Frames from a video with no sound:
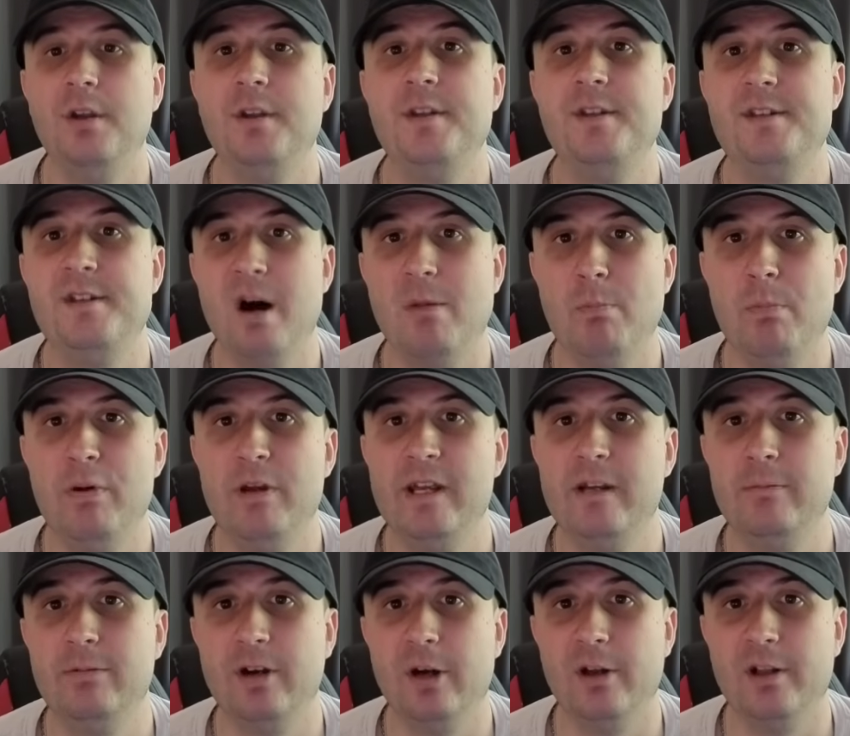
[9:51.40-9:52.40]
dumping
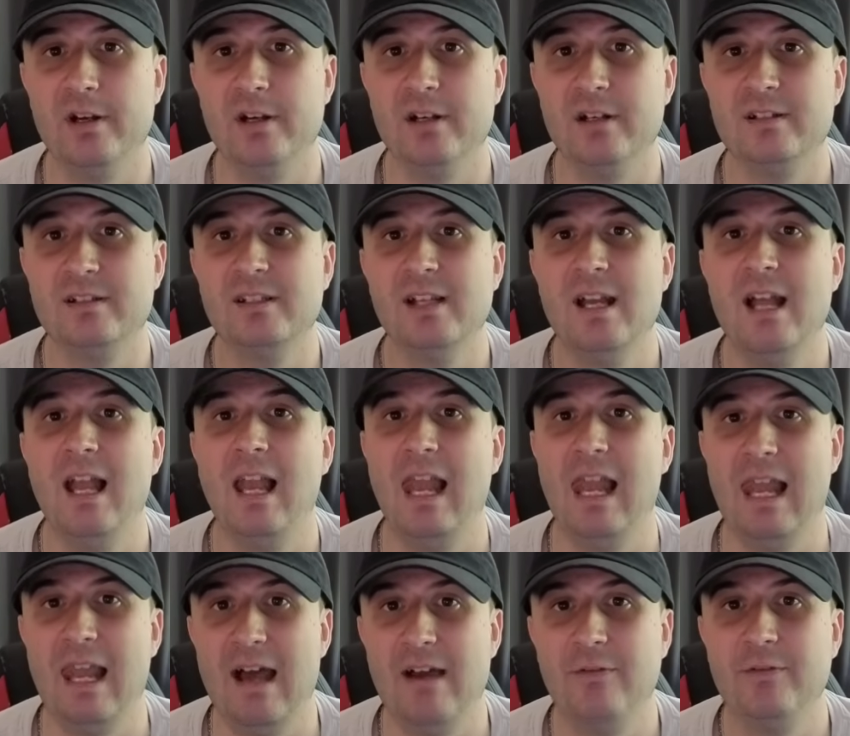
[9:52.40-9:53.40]
product
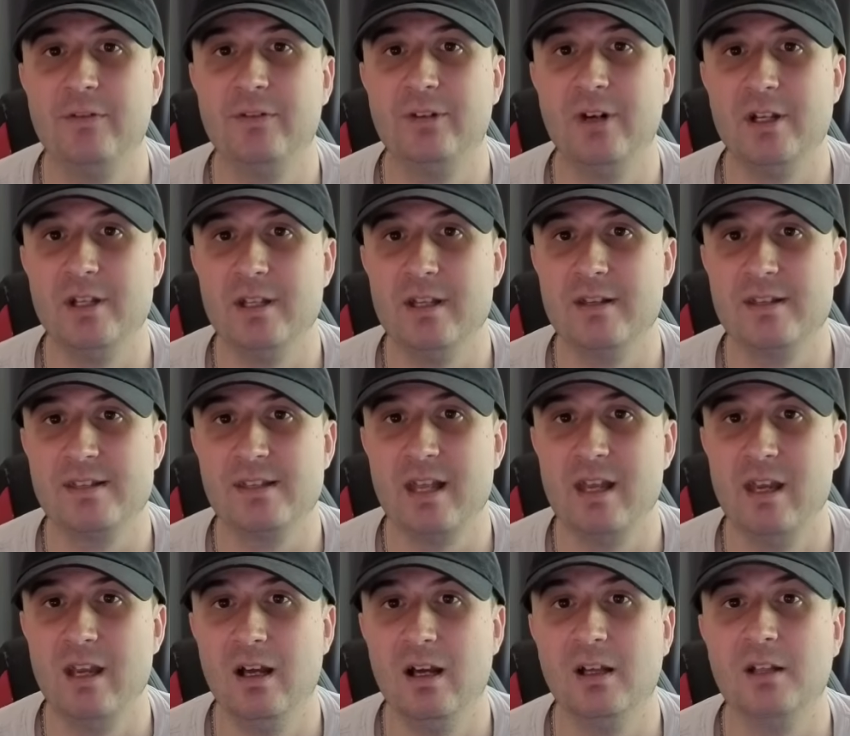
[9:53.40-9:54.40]
left, right and
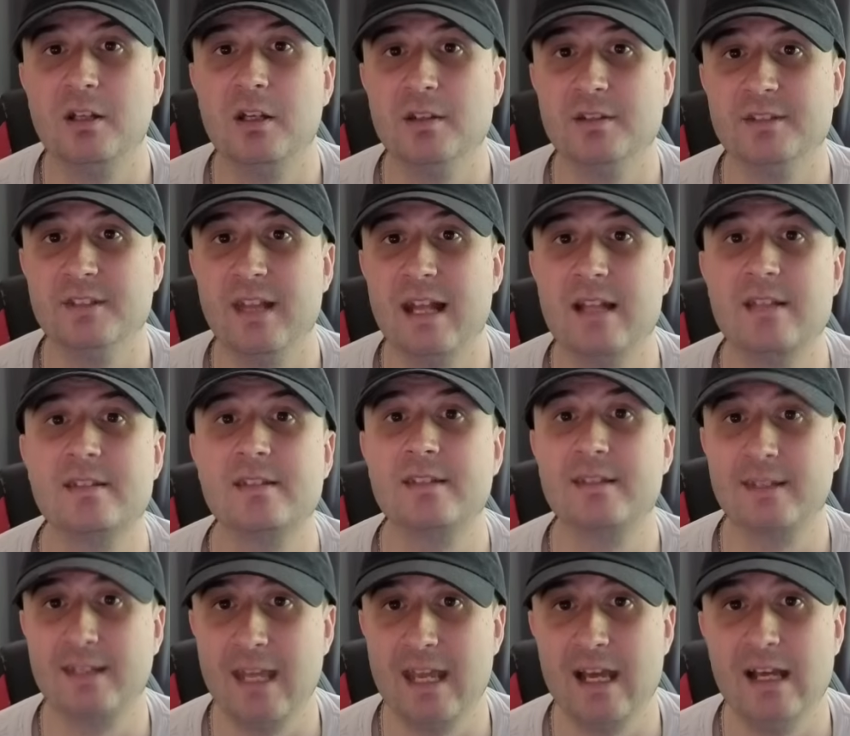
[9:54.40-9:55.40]
centre because they're
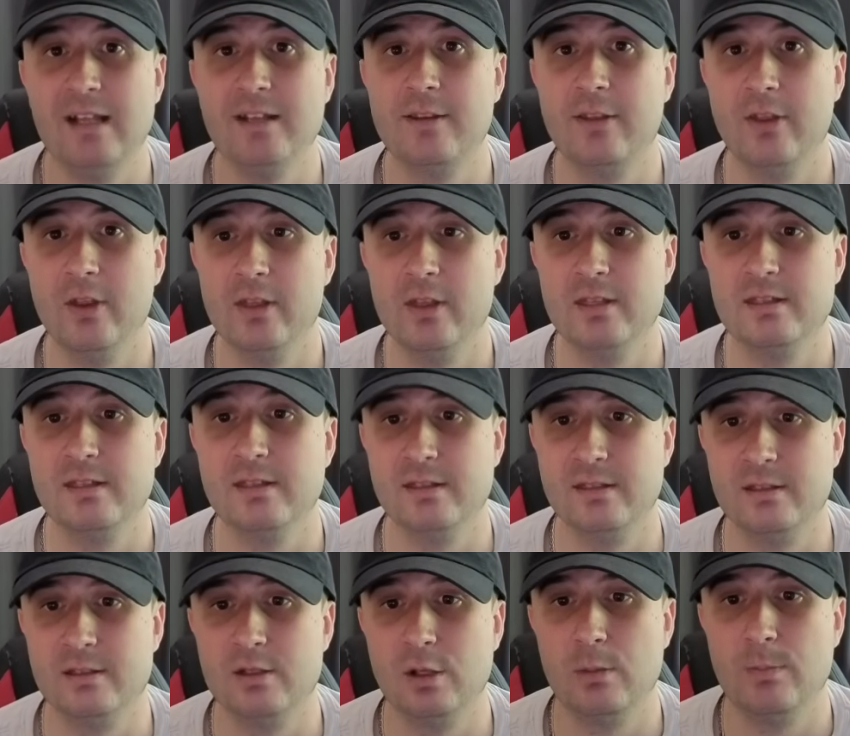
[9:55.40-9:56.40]
scared that this is
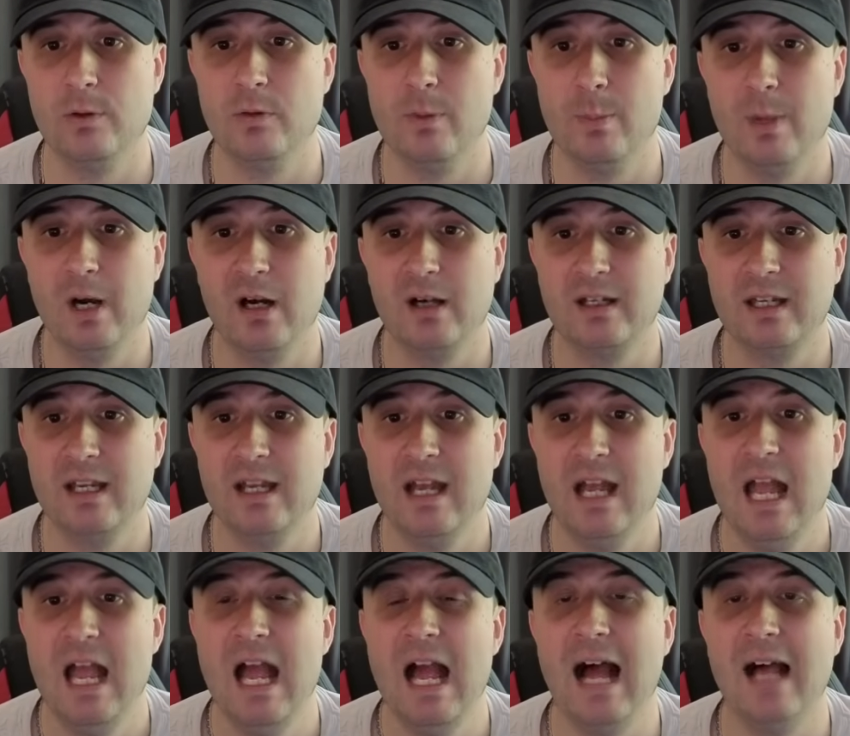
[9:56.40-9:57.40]
the top of the market,
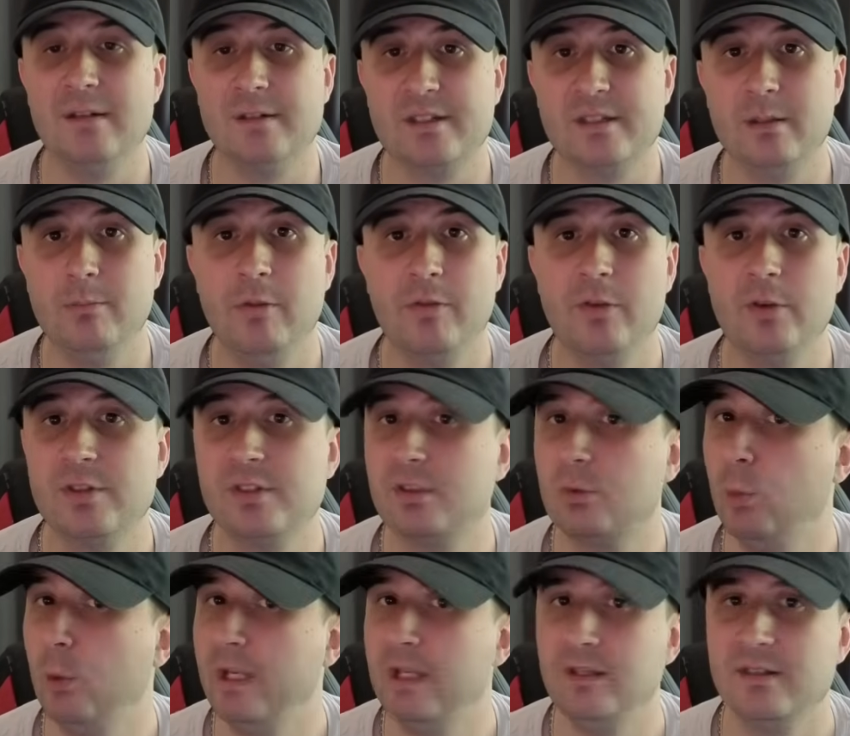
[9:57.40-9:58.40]
and some of the
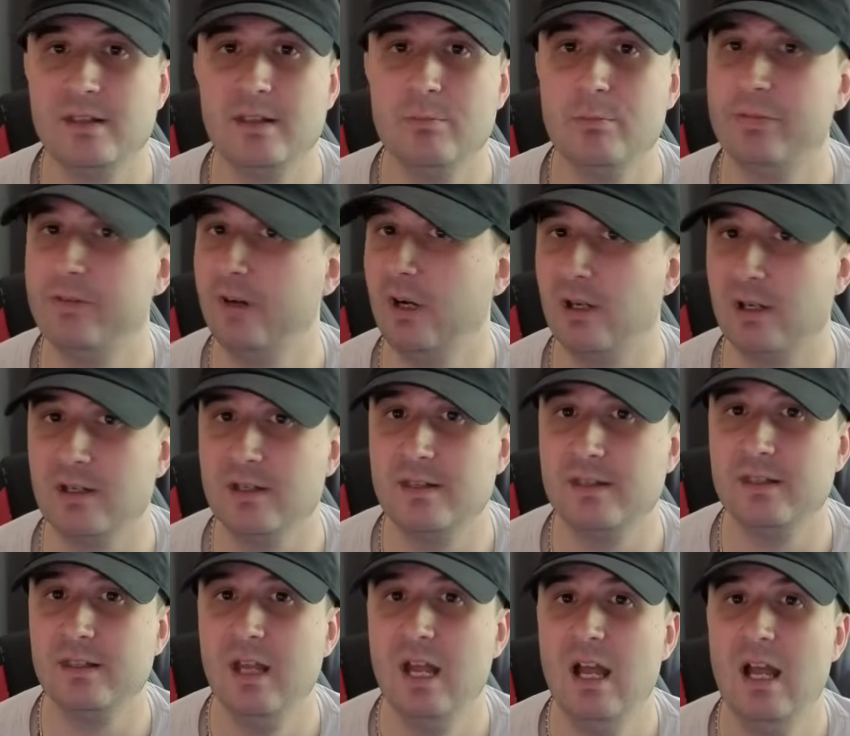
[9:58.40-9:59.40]
swings in
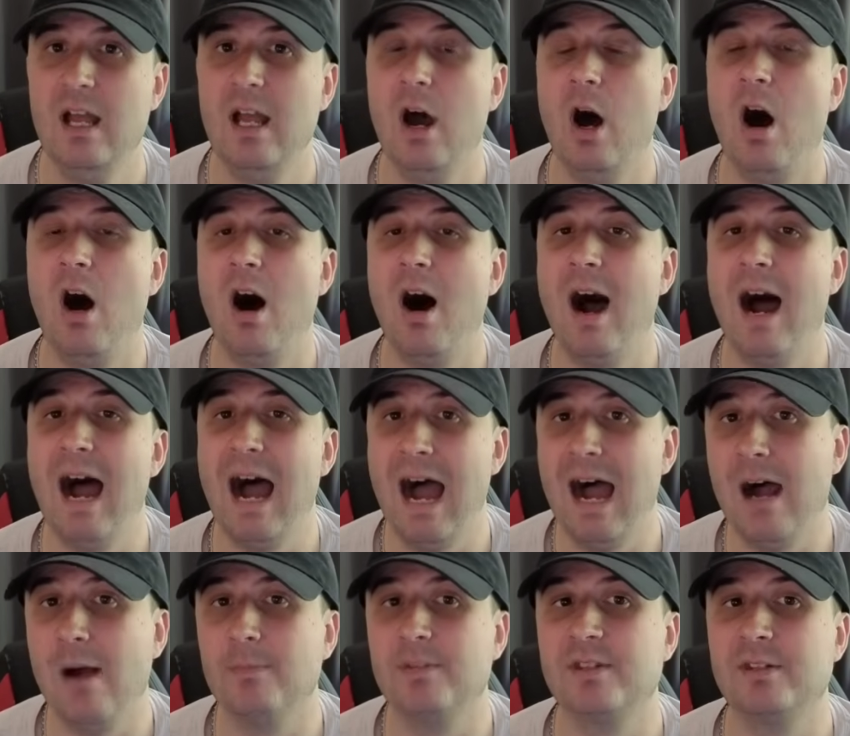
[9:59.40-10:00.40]
price are
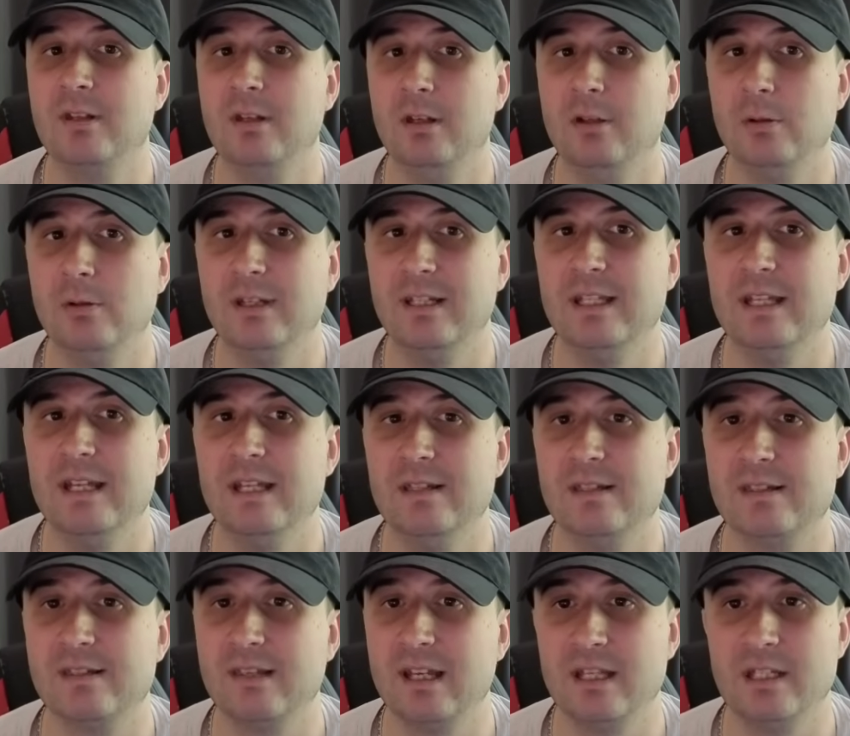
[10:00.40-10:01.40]
absolutely
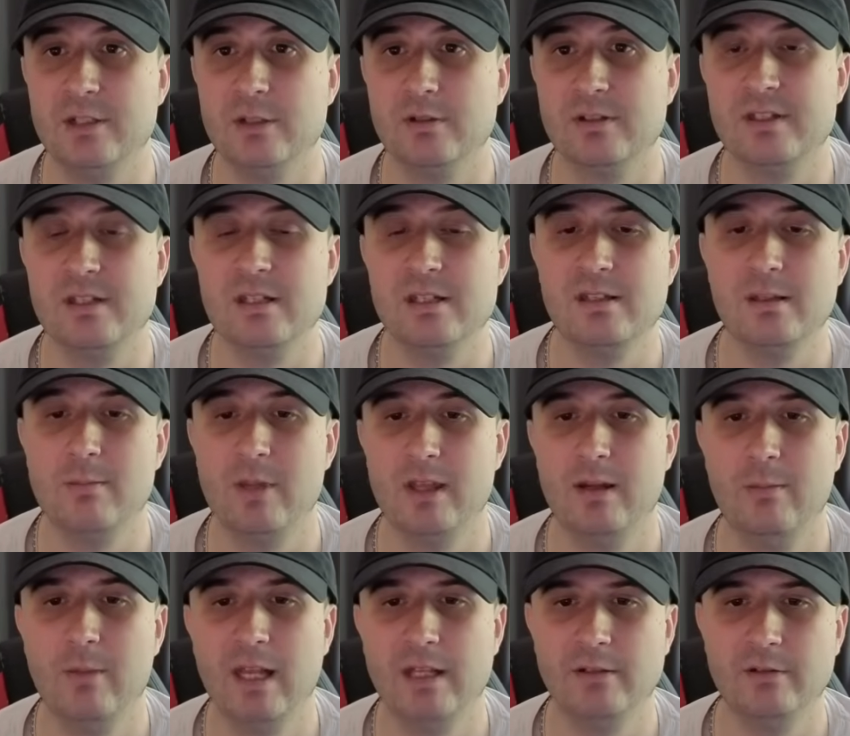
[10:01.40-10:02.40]
insane. You'll see some of
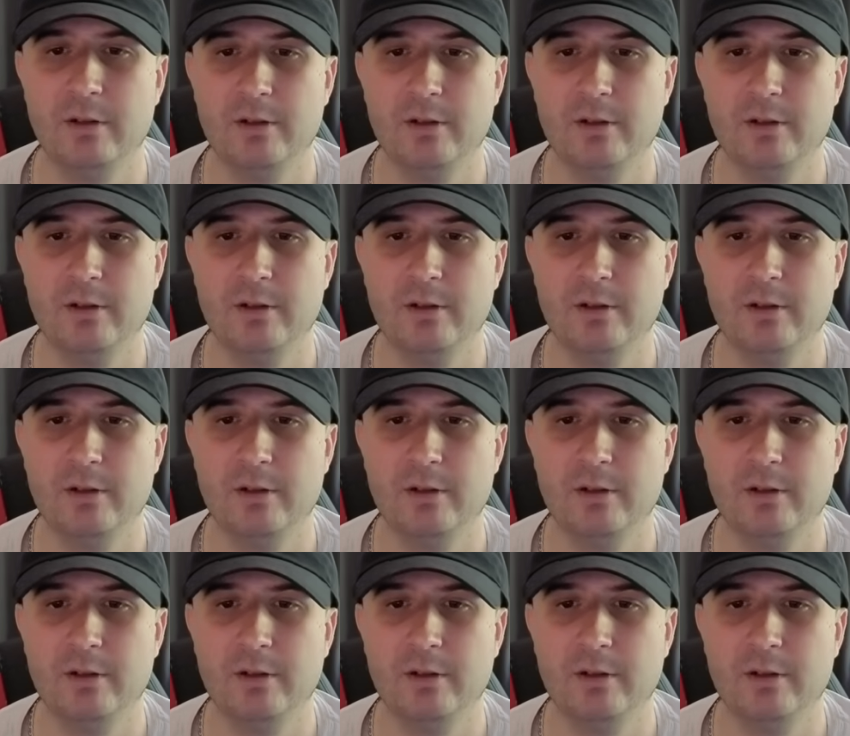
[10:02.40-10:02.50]
them later